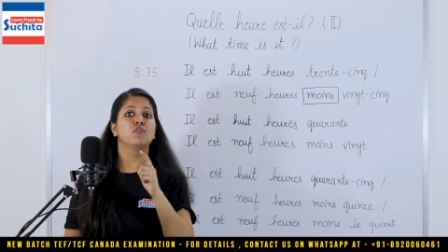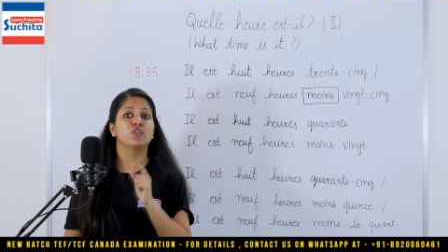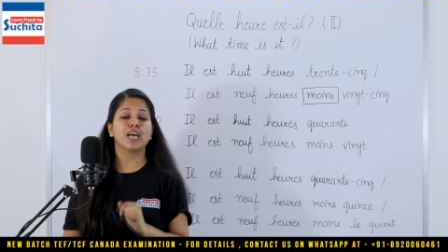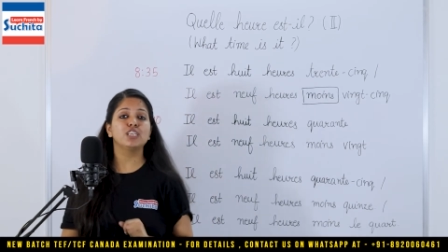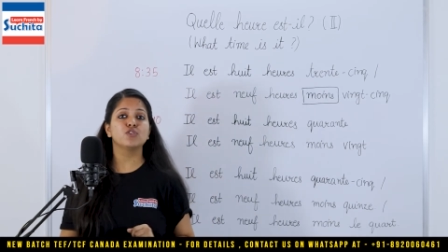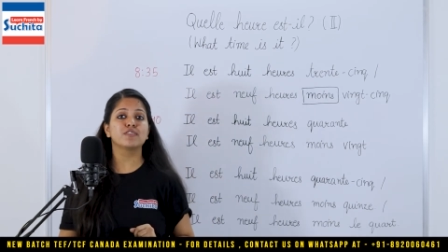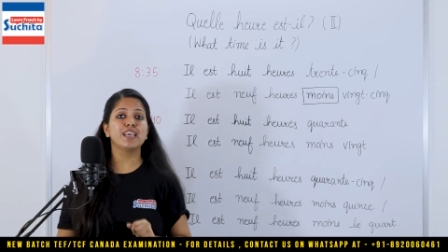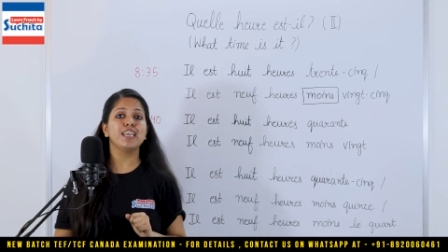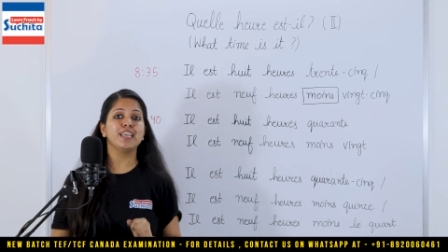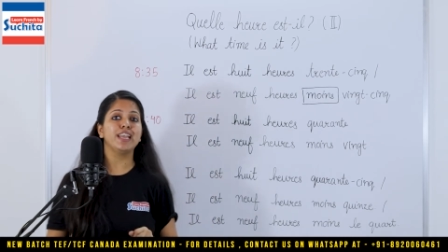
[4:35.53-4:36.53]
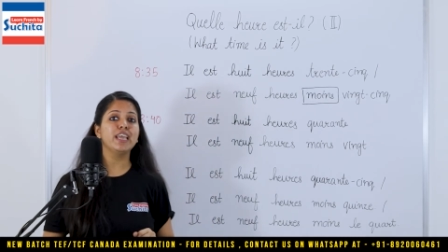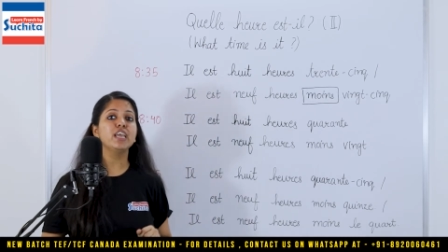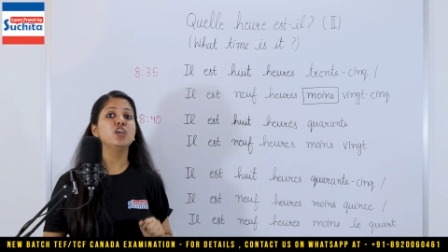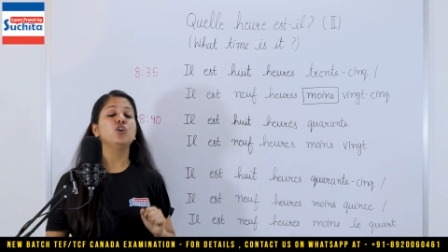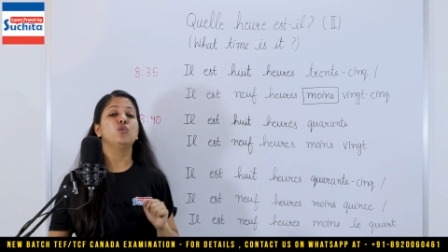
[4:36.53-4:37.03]
For that you say il est
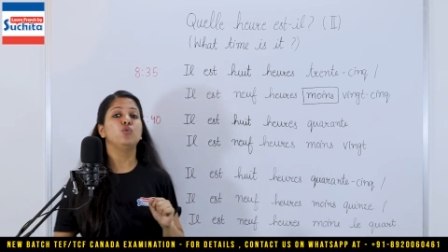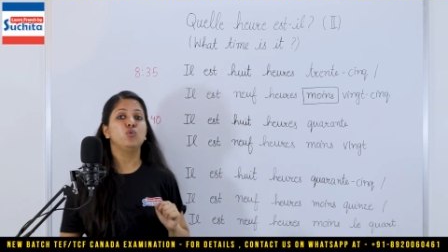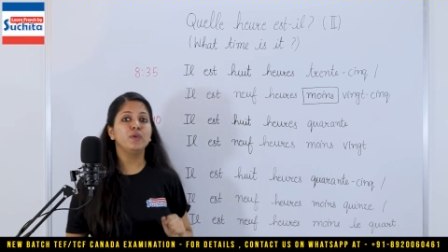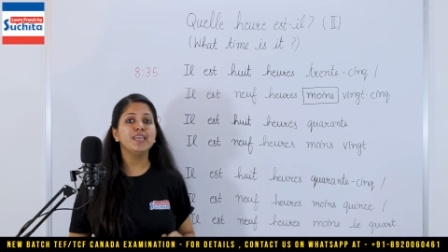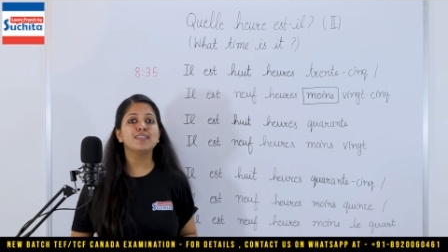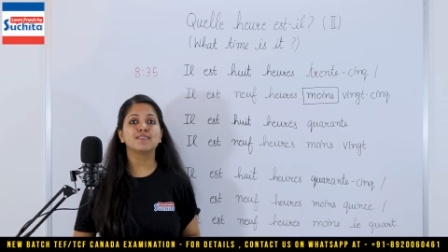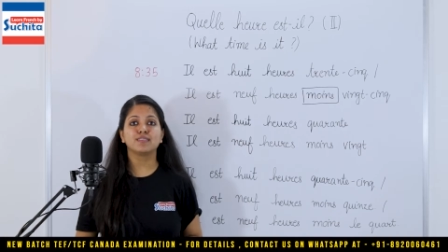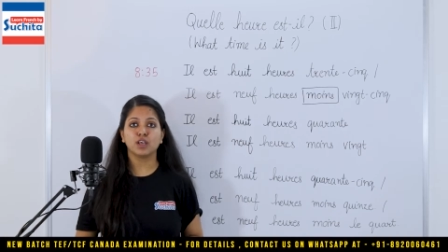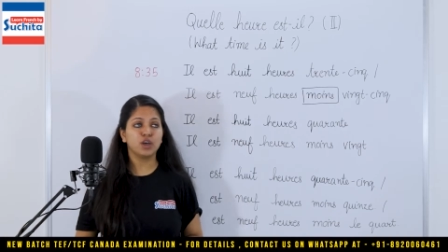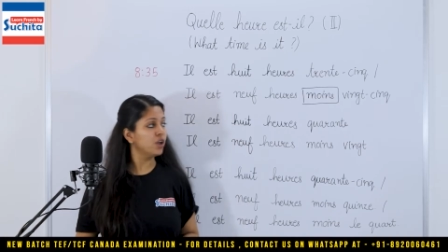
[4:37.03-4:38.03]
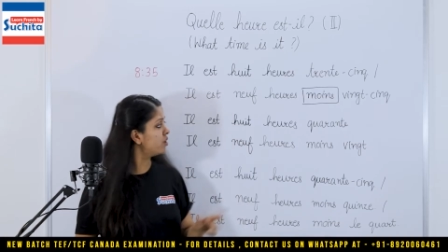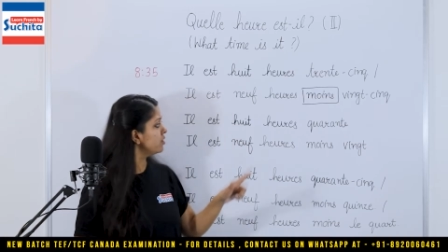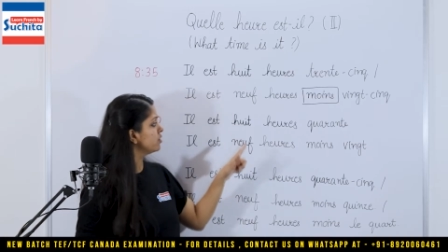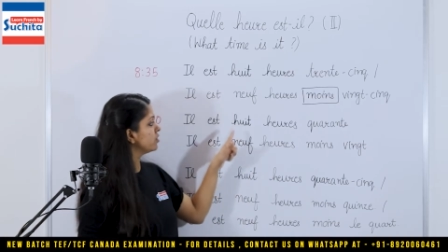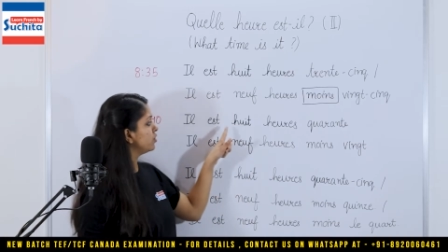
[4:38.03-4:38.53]

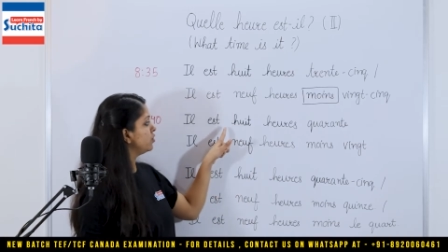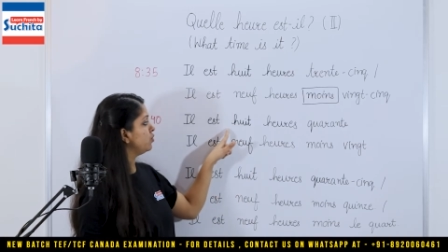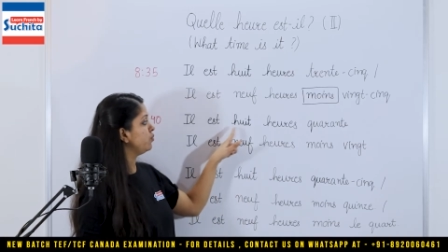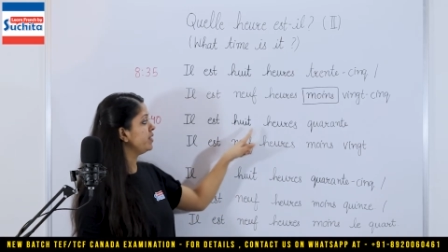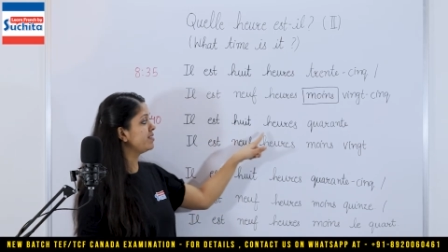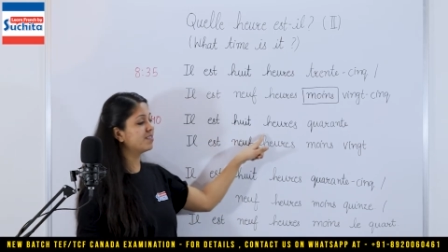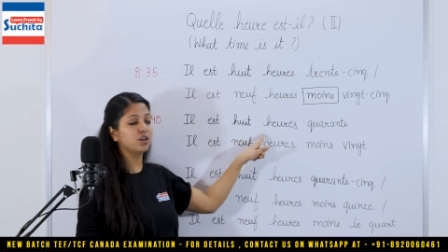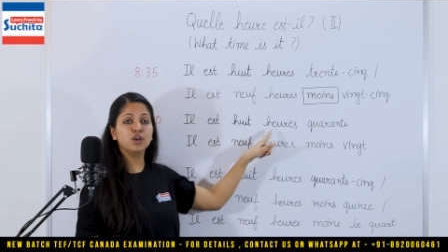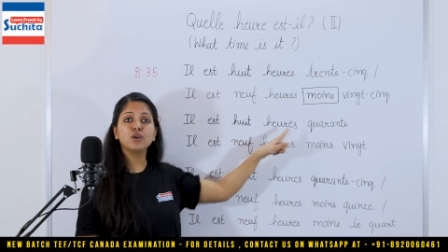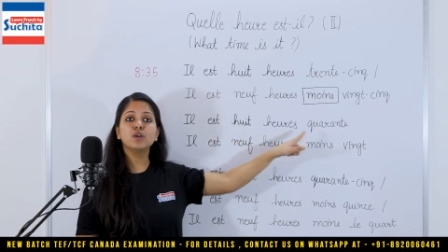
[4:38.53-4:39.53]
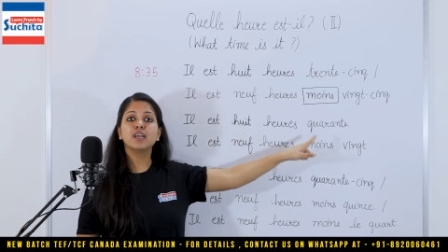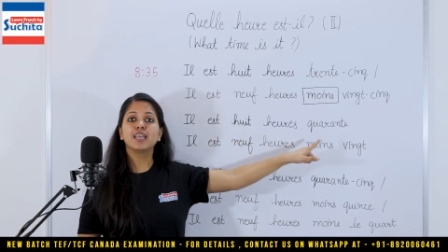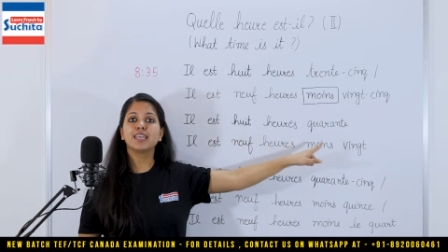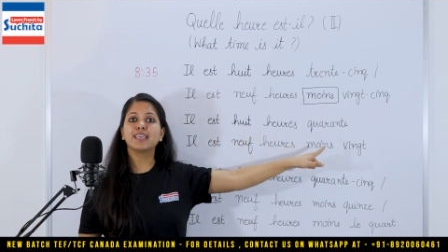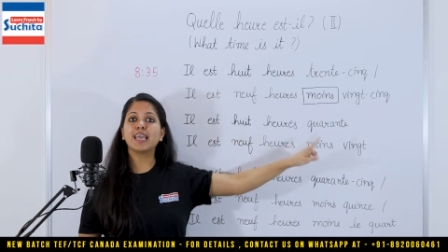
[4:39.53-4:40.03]

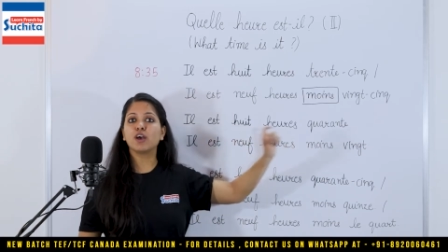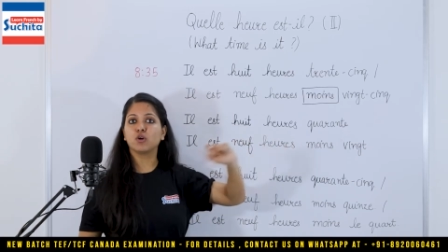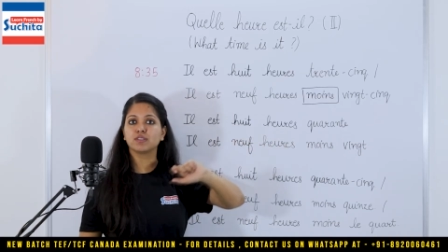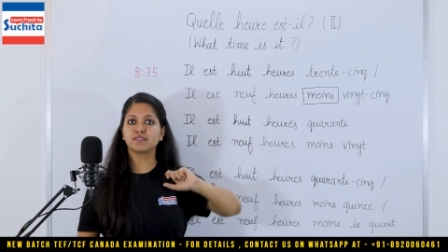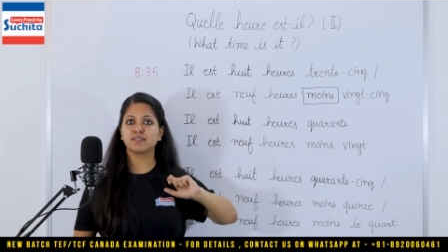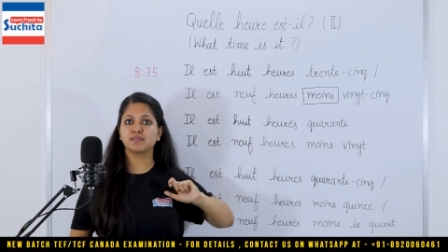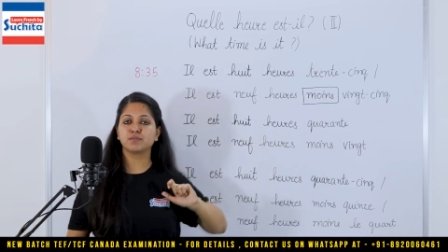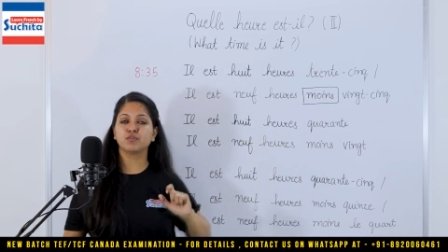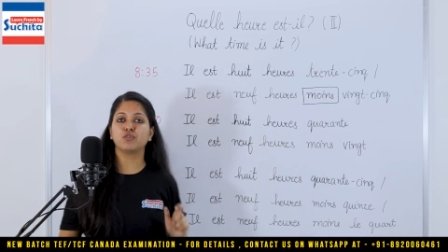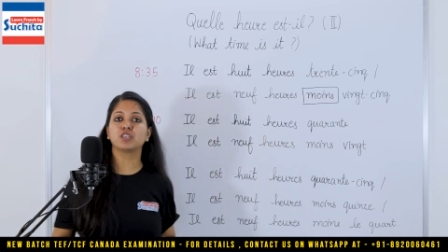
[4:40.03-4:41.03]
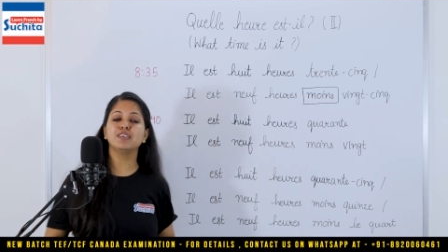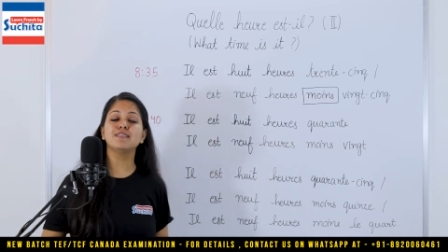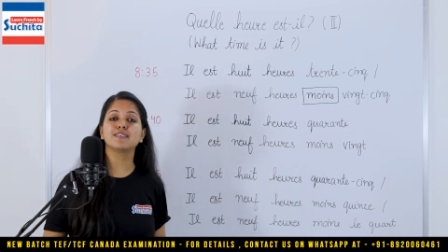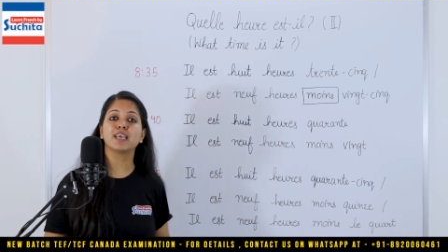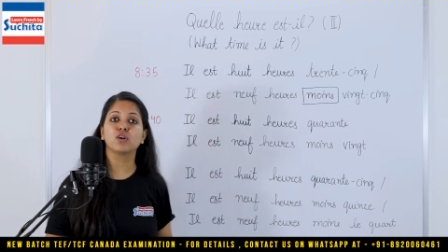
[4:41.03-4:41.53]
8h40. 40
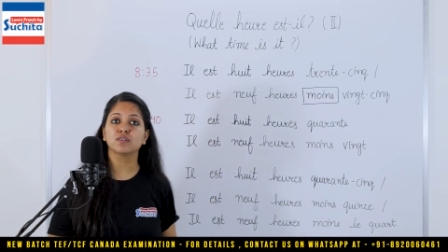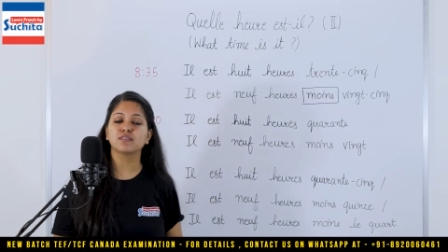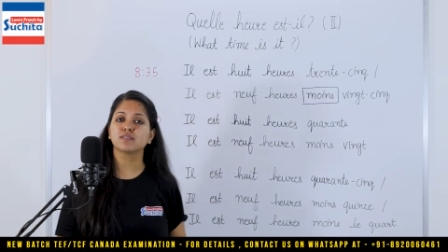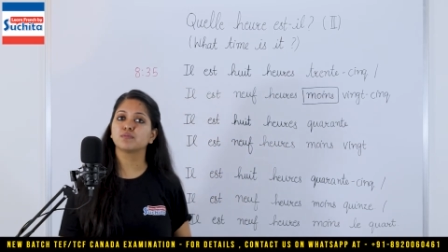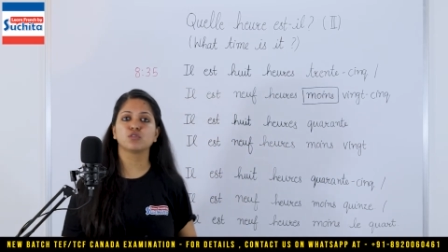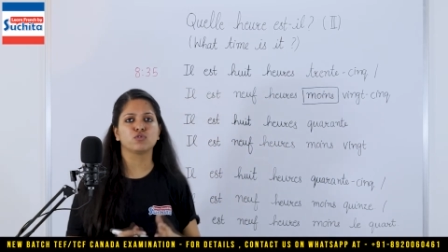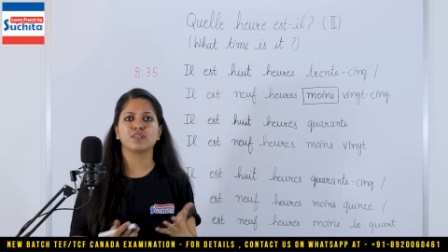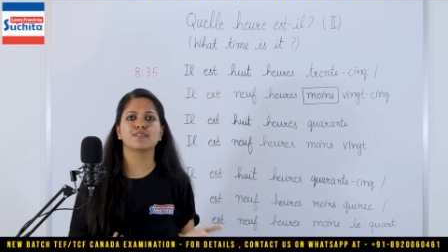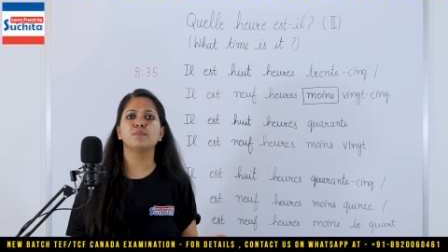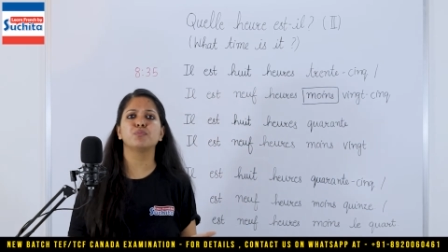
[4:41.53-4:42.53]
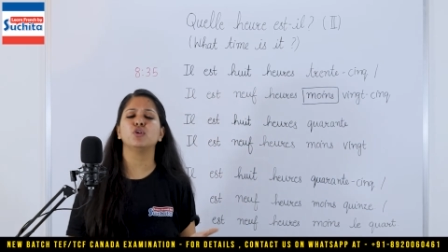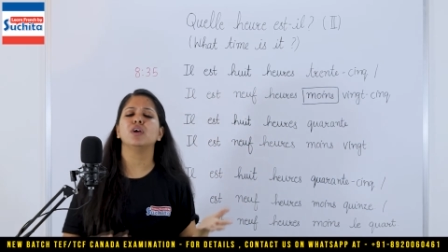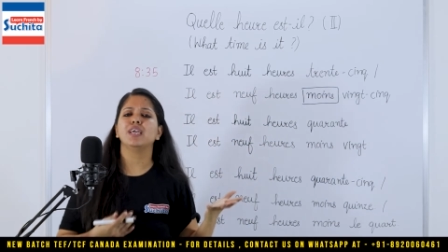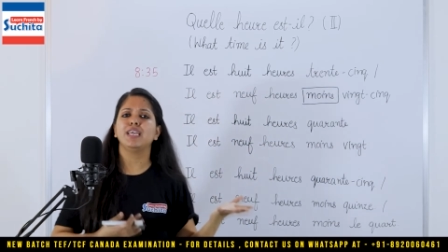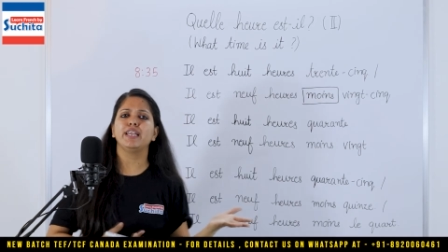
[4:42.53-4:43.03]
is 40. So it's simple.
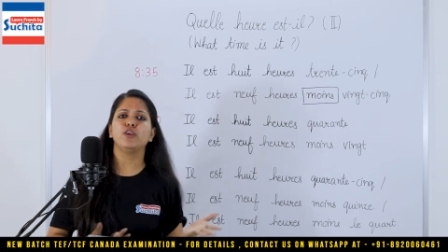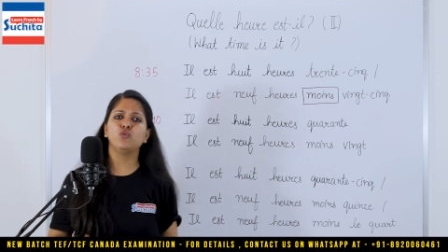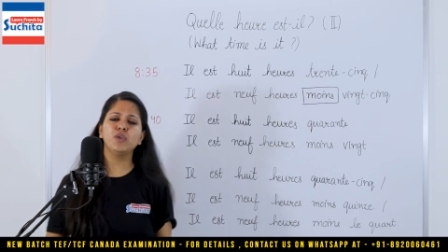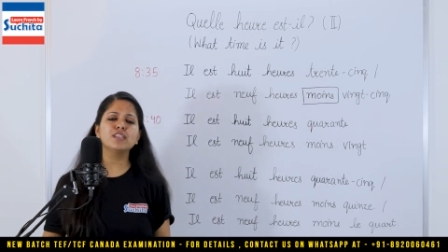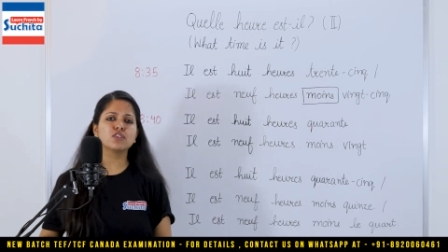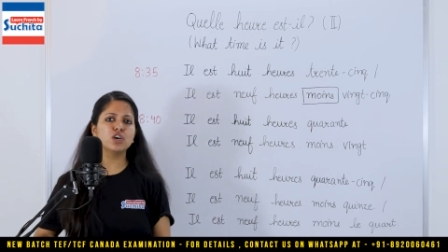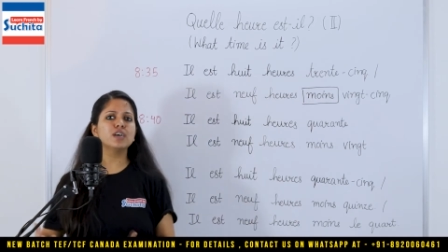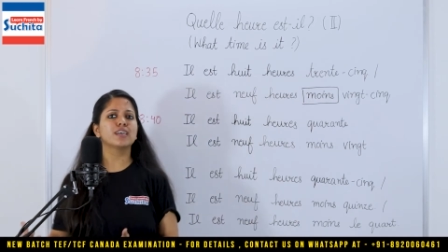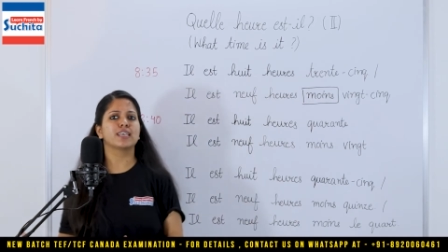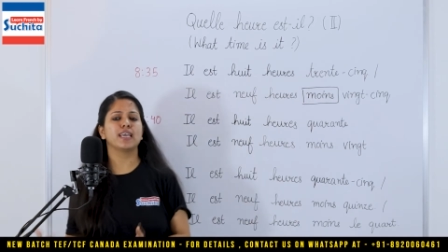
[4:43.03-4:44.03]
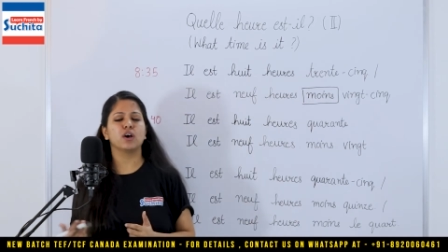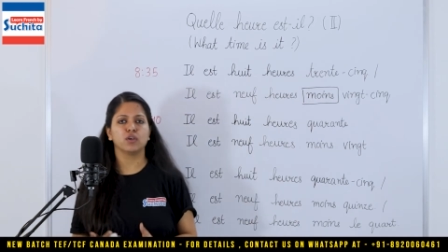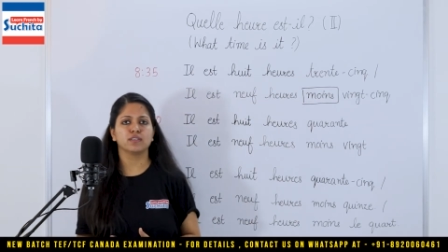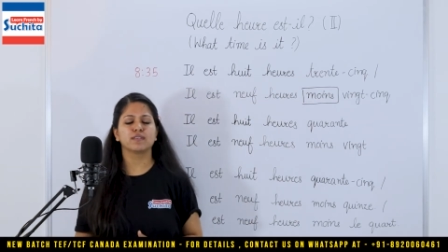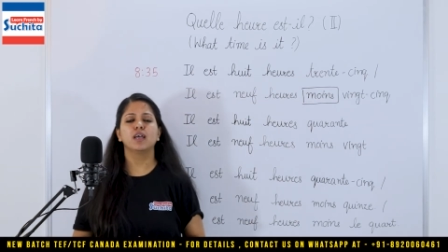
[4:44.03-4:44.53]
Il est
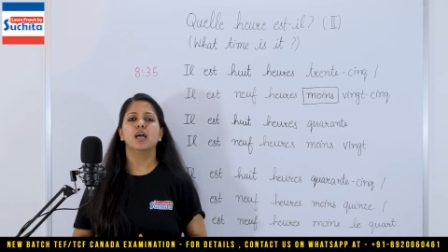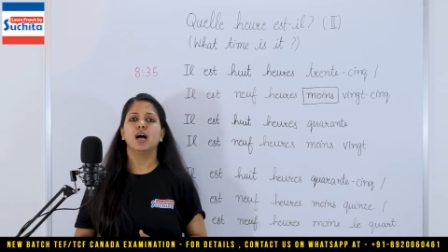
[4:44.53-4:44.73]
8h40.